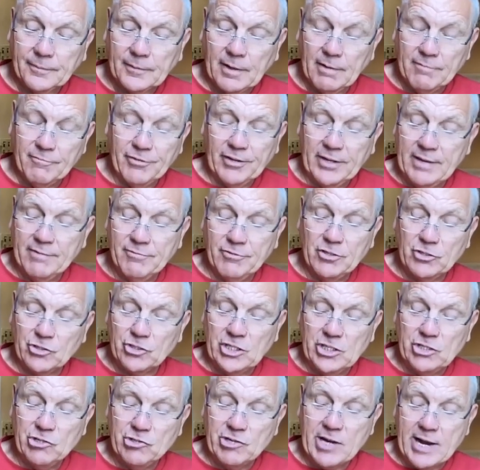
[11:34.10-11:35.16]
And forgiveness
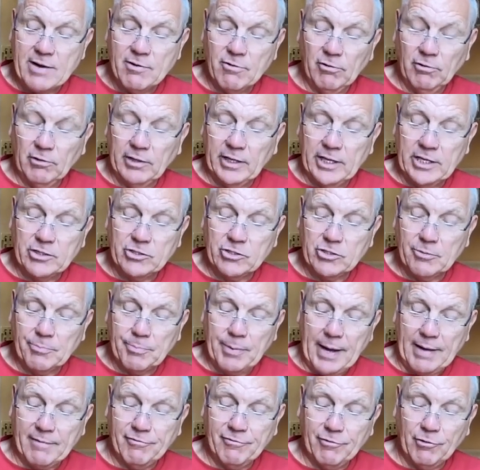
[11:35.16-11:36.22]
in general is the
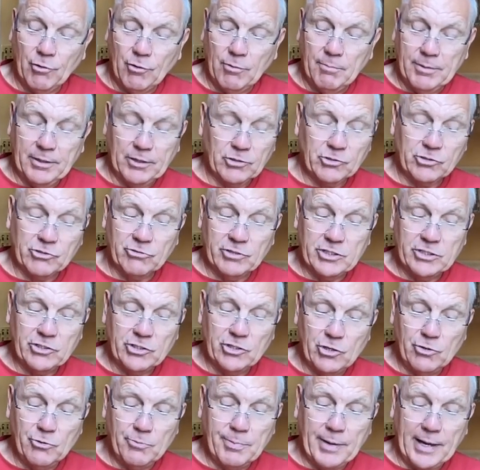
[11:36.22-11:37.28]
path forward, because there is a
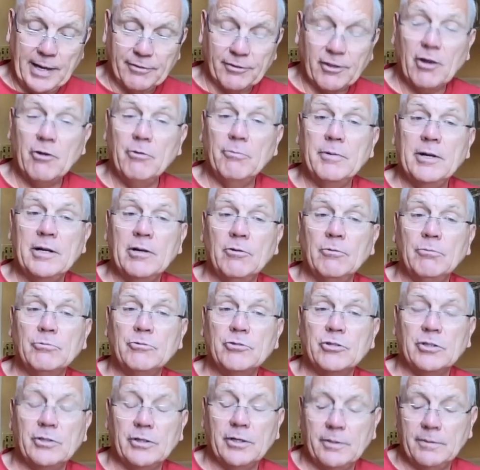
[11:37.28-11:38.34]
new path opening up
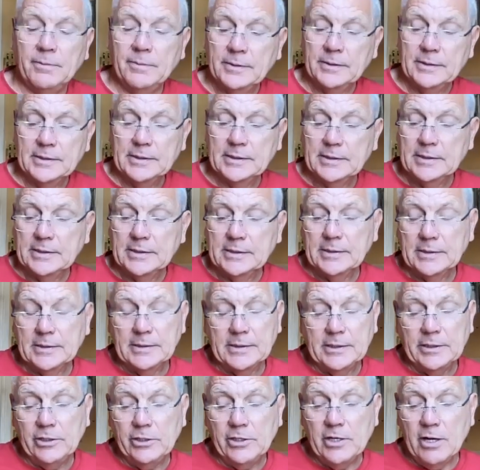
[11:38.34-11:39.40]
to you.
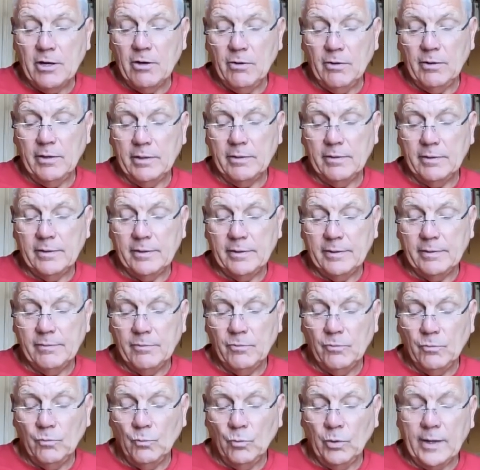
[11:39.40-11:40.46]
You know,
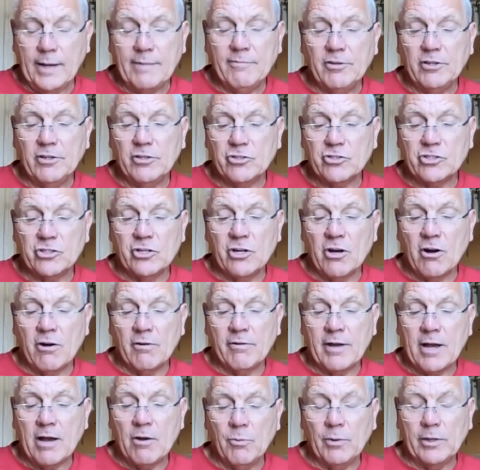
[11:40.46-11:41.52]
whatever the
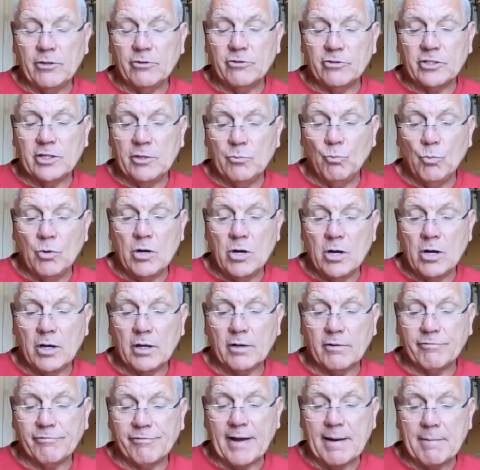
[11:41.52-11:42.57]
scenario, whether it's in
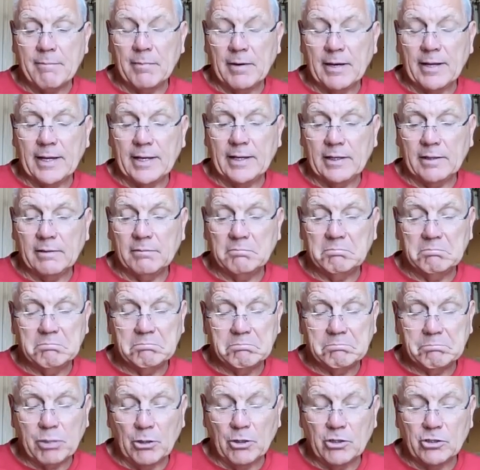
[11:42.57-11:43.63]
work, family,
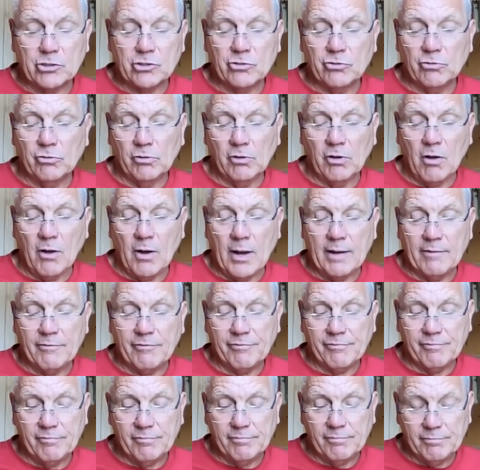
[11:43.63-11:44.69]
personal
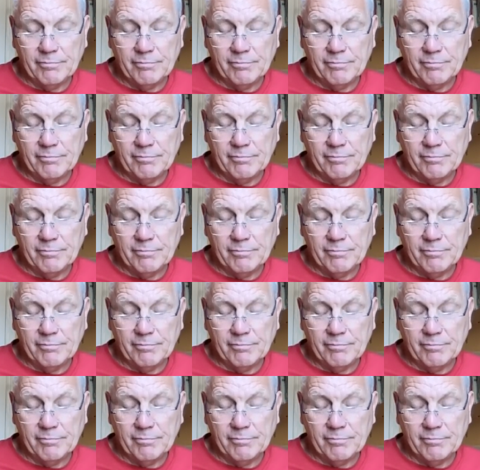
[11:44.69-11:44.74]
life,